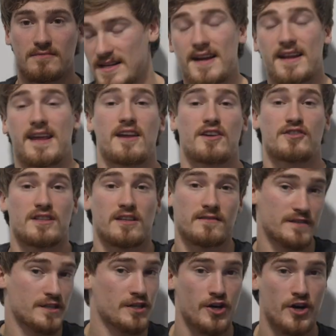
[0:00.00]
Dedicate
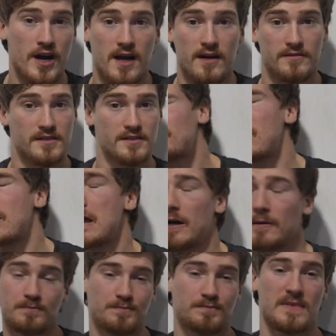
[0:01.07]
yourself to your craft. But yeah,
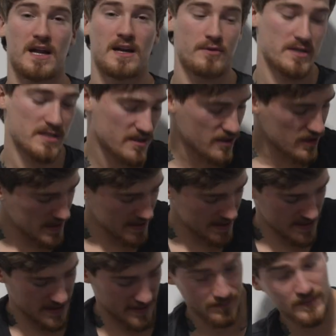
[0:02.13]
anyways, that's all I gotta
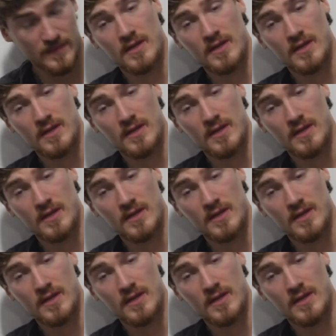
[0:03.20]
say.